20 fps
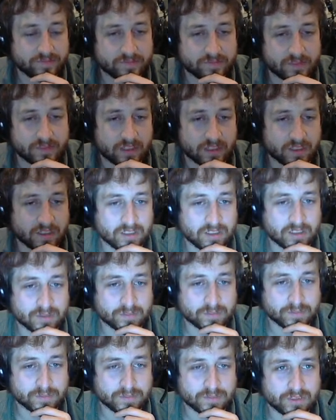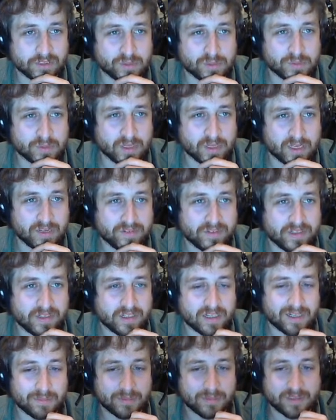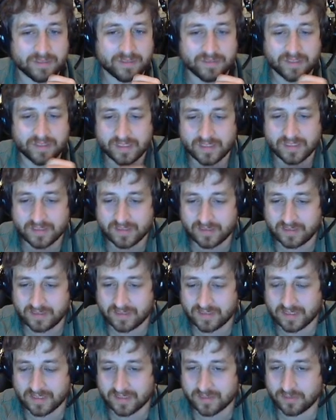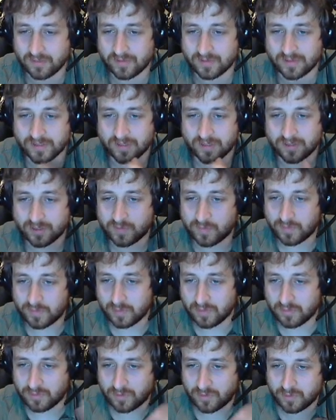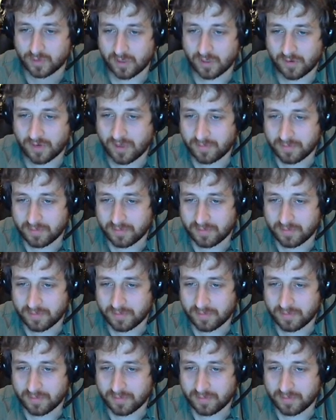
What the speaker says: Do you have a copy of that easily accessible? Because we'll show it up.